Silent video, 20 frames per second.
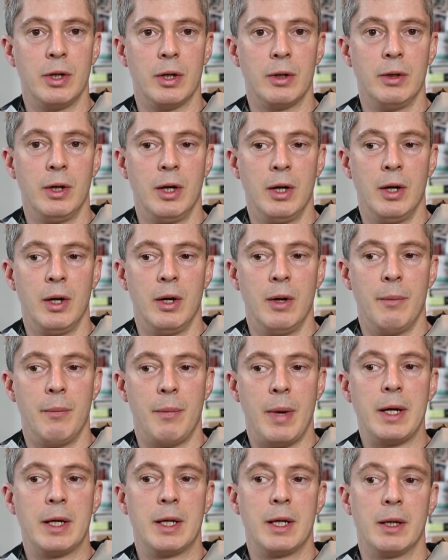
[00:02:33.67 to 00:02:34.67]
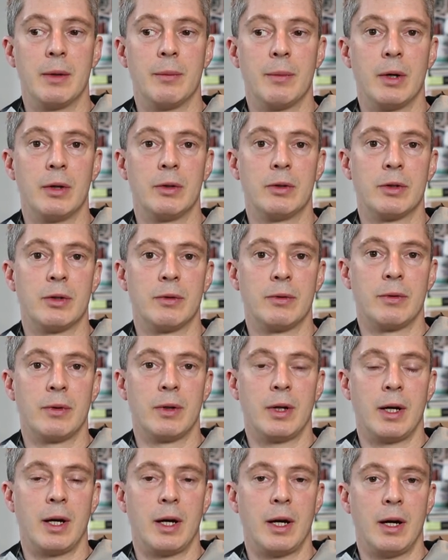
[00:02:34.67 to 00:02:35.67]
You know, making the most of
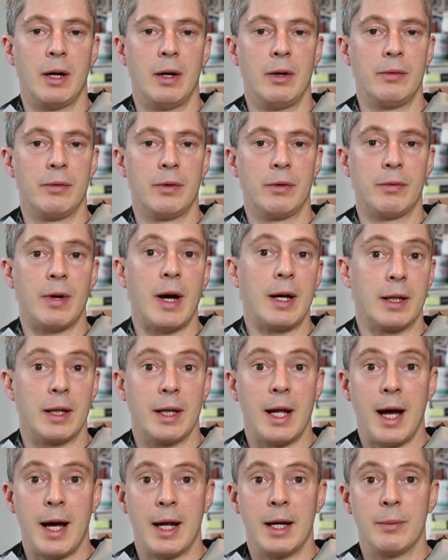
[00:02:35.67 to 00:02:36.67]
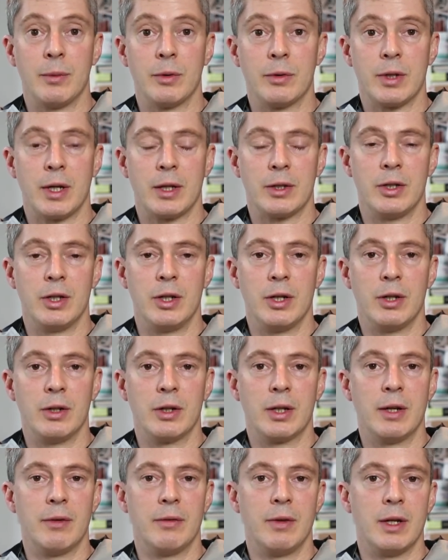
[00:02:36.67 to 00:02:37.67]
of the fact that the animal's actually you
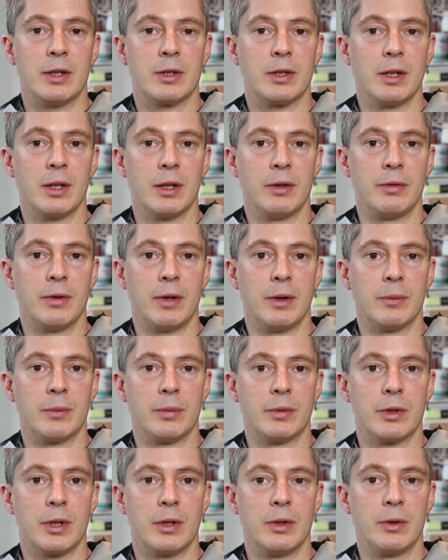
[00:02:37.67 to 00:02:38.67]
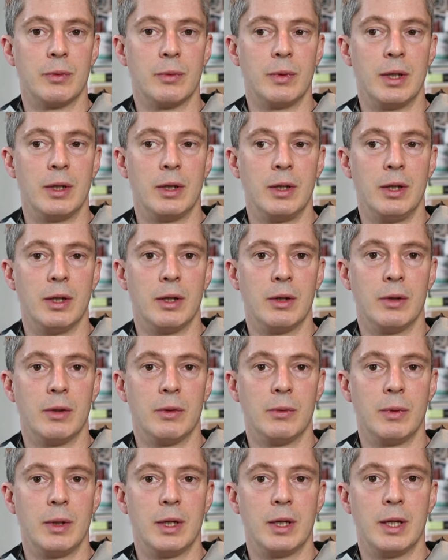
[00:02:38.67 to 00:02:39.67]
know given its life up so that we you know
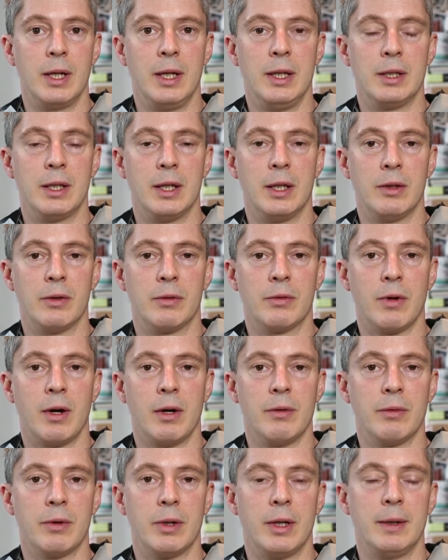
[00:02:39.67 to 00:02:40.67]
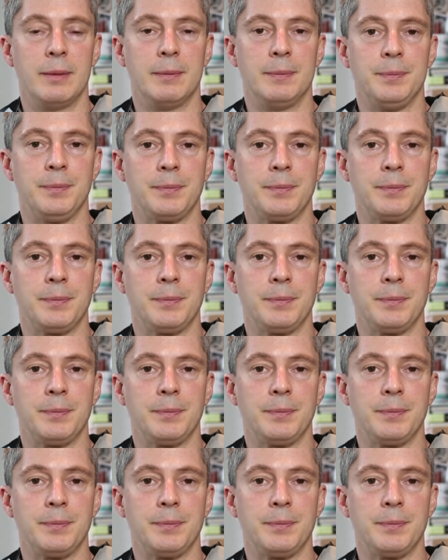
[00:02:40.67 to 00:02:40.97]
that we can eat it and thrive on it.